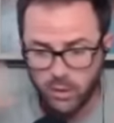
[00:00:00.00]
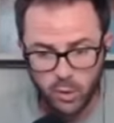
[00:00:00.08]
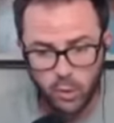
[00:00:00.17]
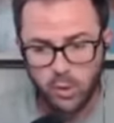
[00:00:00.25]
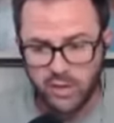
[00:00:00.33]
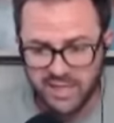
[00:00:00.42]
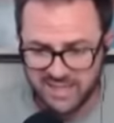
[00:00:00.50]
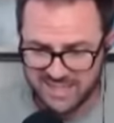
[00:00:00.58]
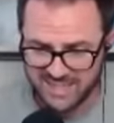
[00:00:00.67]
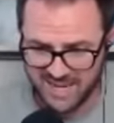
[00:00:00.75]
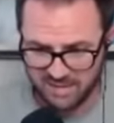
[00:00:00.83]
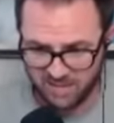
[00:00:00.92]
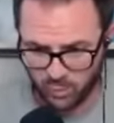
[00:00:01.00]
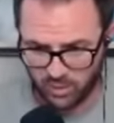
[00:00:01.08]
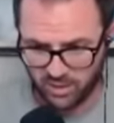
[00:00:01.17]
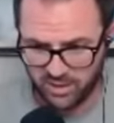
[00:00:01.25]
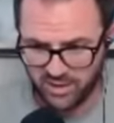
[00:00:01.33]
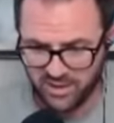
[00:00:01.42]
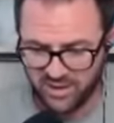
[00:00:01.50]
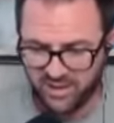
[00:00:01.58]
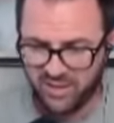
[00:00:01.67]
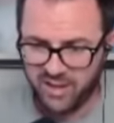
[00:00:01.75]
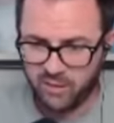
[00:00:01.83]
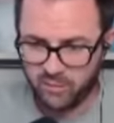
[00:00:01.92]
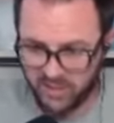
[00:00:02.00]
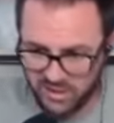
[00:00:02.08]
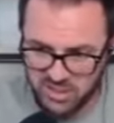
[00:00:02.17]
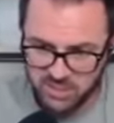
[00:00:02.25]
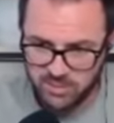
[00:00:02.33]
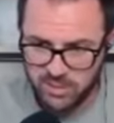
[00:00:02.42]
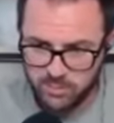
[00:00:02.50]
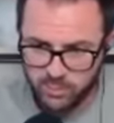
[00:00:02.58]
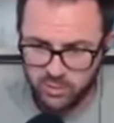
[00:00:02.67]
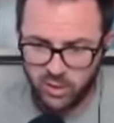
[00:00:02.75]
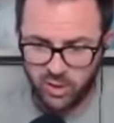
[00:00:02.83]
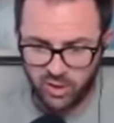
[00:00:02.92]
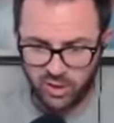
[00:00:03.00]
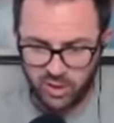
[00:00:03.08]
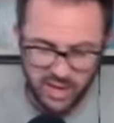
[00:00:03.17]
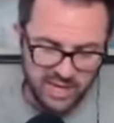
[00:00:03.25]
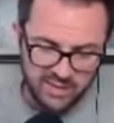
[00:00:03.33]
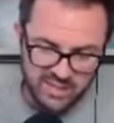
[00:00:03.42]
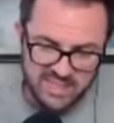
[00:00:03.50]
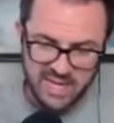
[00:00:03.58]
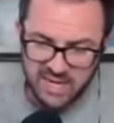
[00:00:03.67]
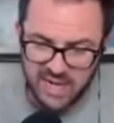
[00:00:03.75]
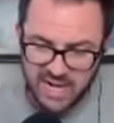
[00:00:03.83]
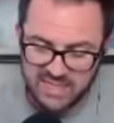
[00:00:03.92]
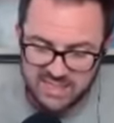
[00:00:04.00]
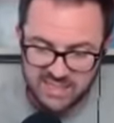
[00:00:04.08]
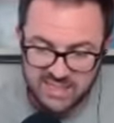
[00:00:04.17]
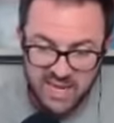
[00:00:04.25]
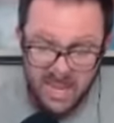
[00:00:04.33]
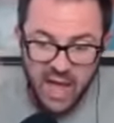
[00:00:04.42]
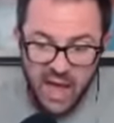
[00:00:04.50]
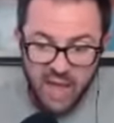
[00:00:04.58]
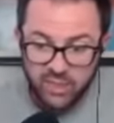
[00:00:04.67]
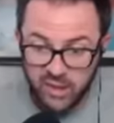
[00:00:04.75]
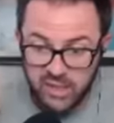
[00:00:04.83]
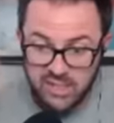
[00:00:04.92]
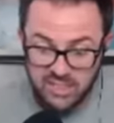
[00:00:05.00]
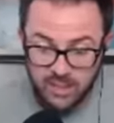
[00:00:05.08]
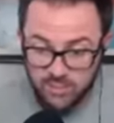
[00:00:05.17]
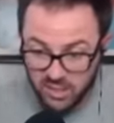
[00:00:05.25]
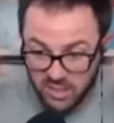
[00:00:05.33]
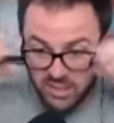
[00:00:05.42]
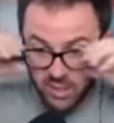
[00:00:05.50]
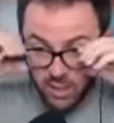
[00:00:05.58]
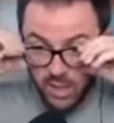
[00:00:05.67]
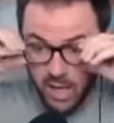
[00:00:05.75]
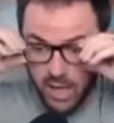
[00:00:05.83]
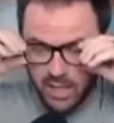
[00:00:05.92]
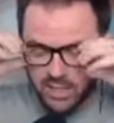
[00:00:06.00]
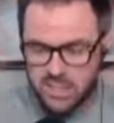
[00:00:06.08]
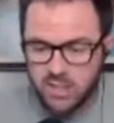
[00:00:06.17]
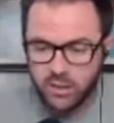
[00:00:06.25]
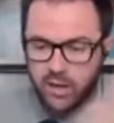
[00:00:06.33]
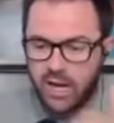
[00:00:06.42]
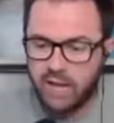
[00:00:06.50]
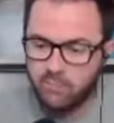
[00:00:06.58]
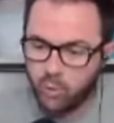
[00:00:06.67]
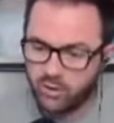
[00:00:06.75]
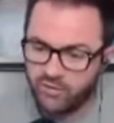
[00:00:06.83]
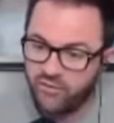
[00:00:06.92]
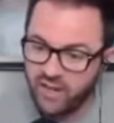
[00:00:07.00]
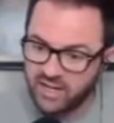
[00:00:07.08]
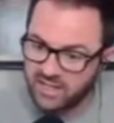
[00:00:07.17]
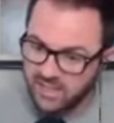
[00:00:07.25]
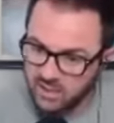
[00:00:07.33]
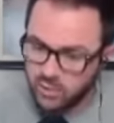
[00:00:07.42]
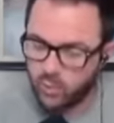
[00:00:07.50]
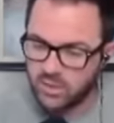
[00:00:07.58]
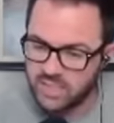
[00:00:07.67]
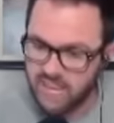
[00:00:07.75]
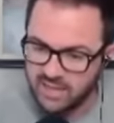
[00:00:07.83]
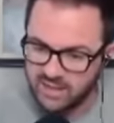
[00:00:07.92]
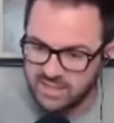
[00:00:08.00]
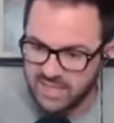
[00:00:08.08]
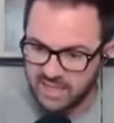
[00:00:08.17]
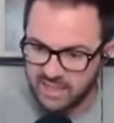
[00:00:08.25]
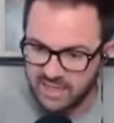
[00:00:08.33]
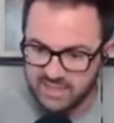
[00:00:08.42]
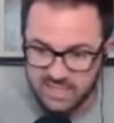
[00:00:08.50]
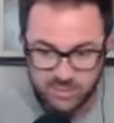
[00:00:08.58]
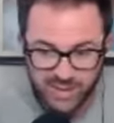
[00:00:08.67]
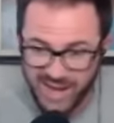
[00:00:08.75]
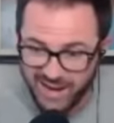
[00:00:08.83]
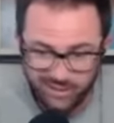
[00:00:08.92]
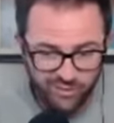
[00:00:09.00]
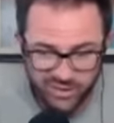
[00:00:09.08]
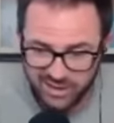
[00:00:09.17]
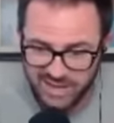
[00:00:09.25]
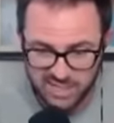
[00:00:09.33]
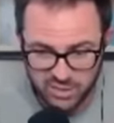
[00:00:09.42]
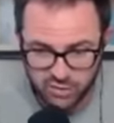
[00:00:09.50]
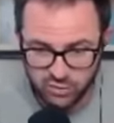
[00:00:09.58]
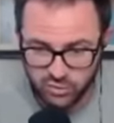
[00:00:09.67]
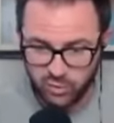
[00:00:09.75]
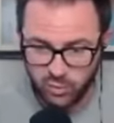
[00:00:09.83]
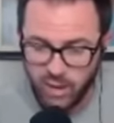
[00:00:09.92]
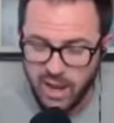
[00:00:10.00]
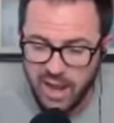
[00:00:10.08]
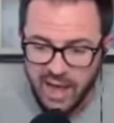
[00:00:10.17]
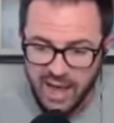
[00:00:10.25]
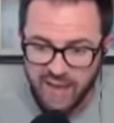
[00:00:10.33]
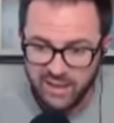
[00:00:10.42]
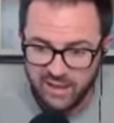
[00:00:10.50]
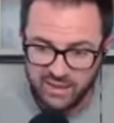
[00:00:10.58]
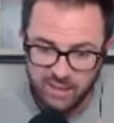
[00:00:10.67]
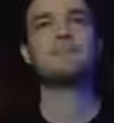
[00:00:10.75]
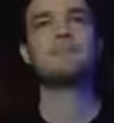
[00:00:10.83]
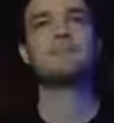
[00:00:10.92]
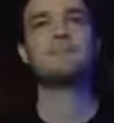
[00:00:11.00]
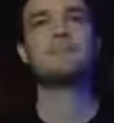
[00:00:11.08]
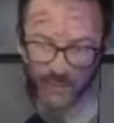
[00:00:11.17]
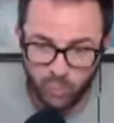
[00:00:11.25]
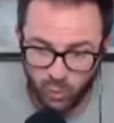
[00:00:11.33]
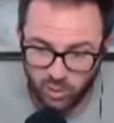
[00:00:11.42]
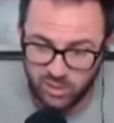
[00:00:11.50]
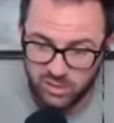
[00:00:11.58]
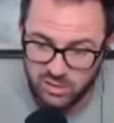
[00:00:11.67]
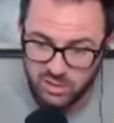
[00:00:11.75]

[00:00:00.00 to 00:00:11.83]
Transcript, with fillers: who do they dislike more the religious people or, or atheist agnostics the assumption is they're none, so they're going to have more affinity towards atheist agnostics but i don't think that's true mm-hmm. i think they might have more